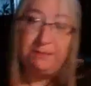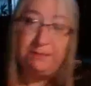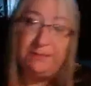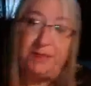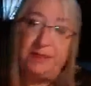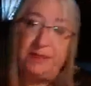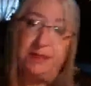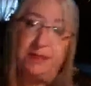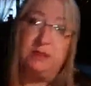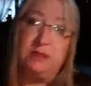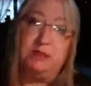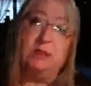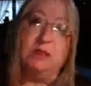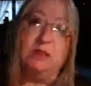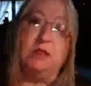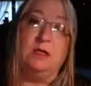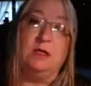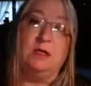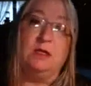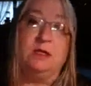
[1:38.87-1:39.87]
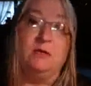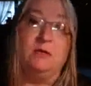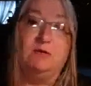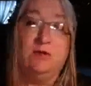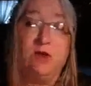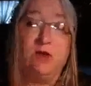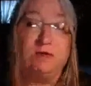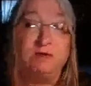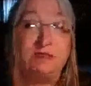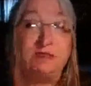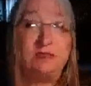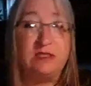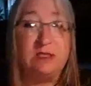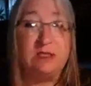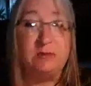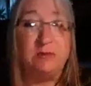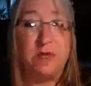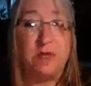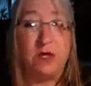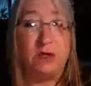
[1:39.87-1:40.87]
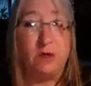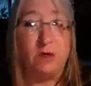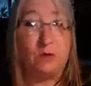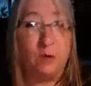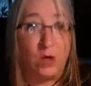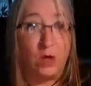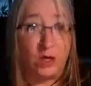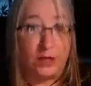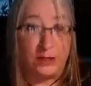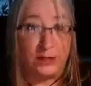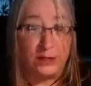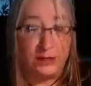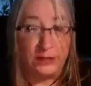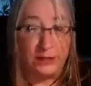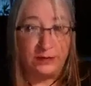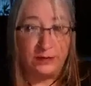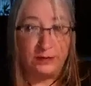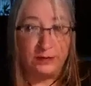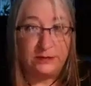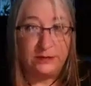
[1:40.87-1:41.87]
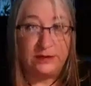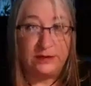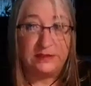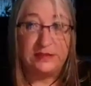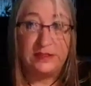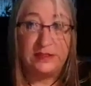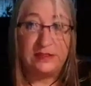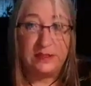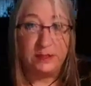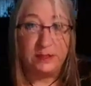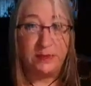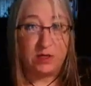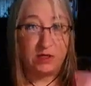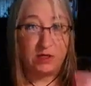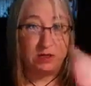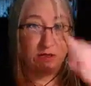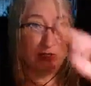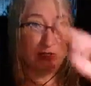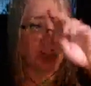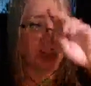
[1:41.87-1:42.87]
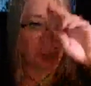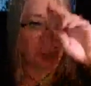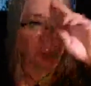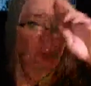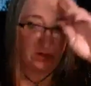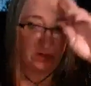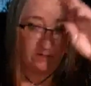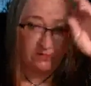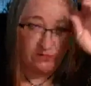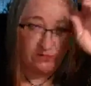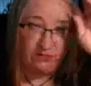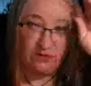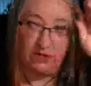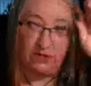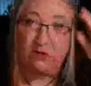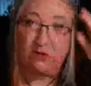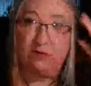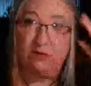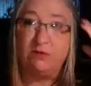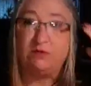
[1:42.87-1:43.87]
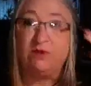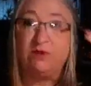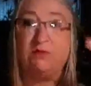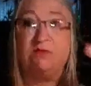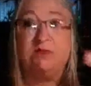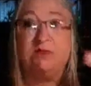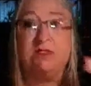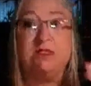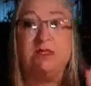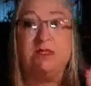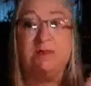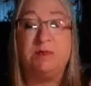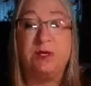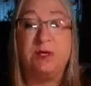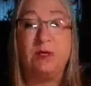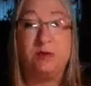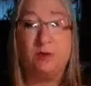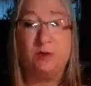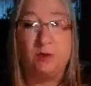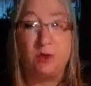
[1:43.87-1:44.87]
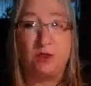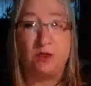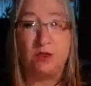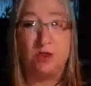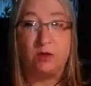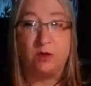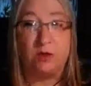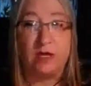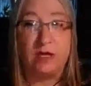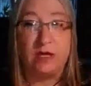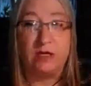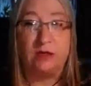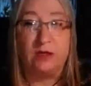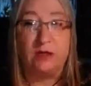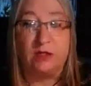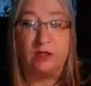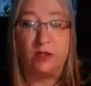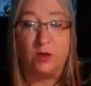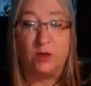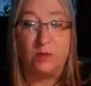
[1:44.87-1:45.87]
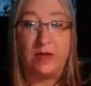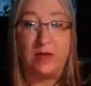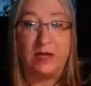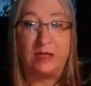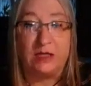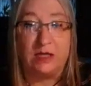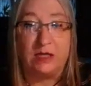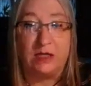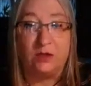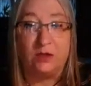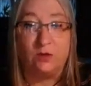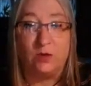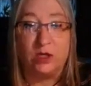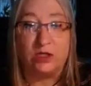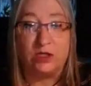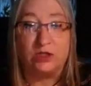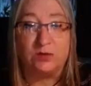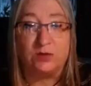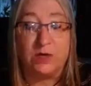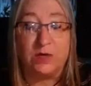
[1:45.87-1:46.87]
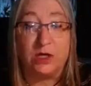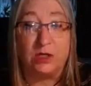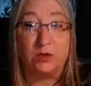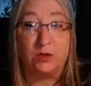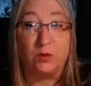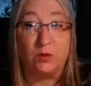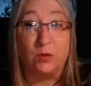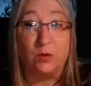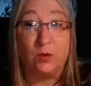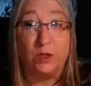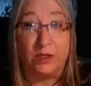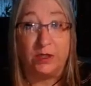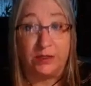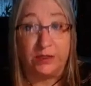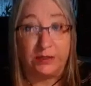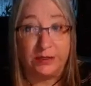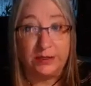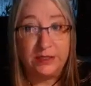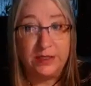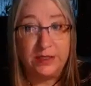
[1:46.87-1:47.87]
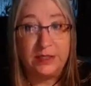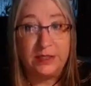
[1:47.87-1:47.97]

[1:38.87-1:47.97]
But if you haven't seen part 1, this is a part 2 of a video. If you haven't seen part 1, go ahead and go back and watch part 1.